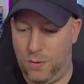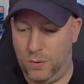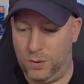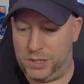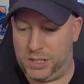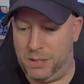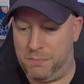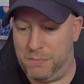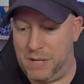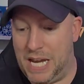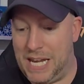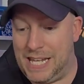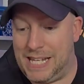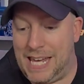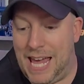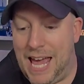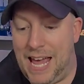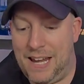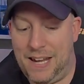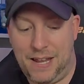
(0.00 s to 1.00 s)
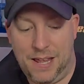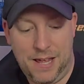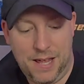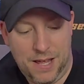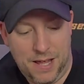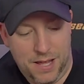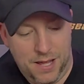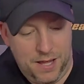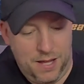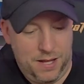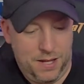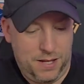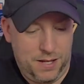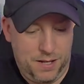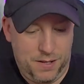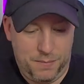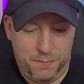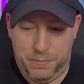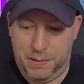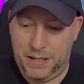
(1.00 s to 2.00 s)
Awesome. And again,
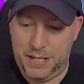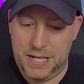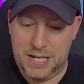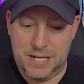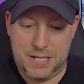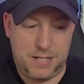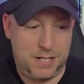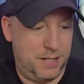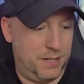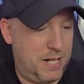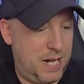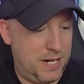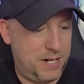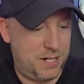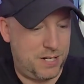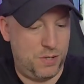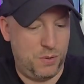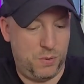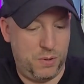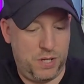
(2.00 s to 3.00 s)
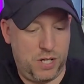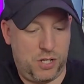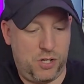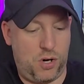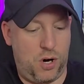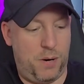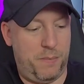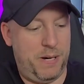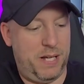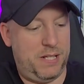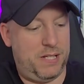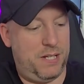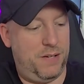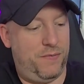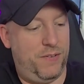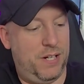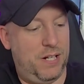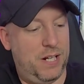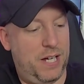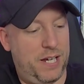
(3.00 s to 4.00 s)
please let us know in the comments
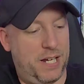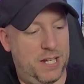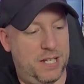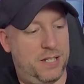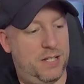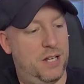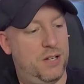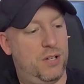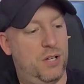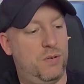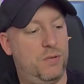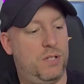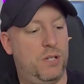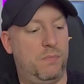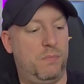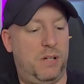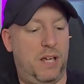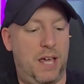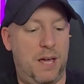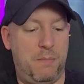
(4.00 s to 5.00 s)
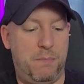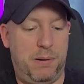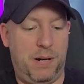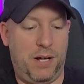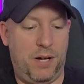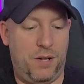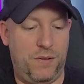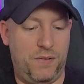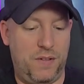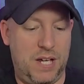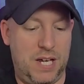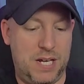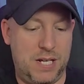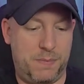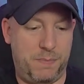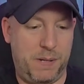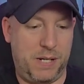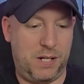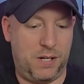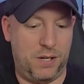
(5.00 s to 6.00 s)
if you'd like us to do some gameplay on
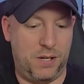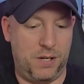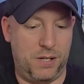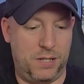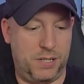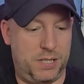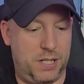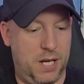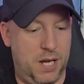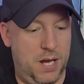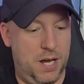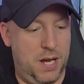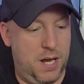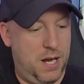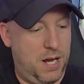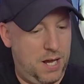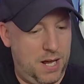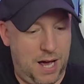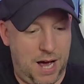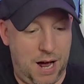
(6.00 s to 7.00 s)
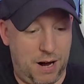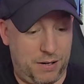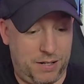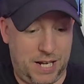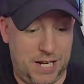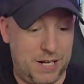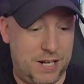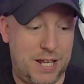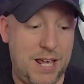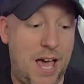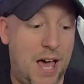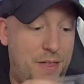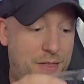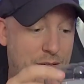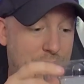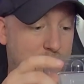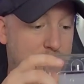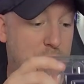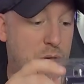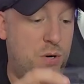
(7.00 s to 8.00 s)
these, because I can hear
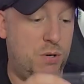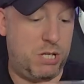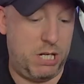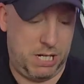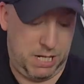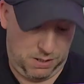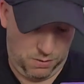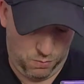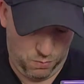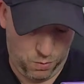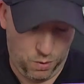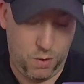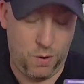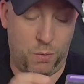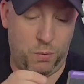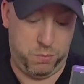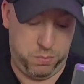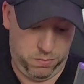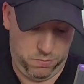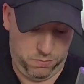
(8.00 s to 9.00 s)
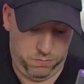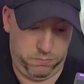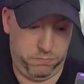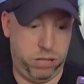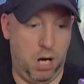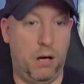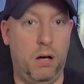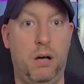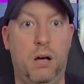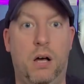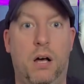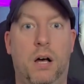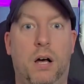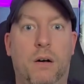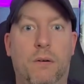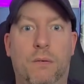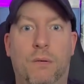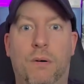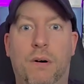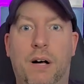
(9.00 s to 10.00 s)
the music. Whoa!
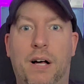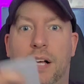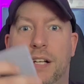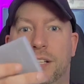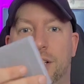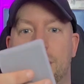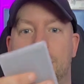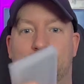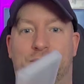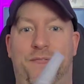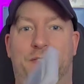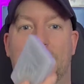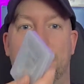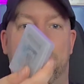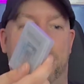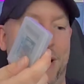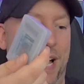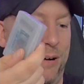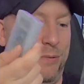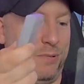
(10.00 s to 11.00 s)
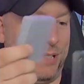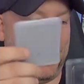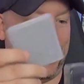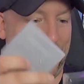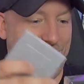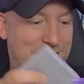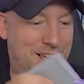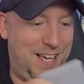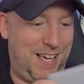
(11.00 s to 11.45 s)
Just flipped out.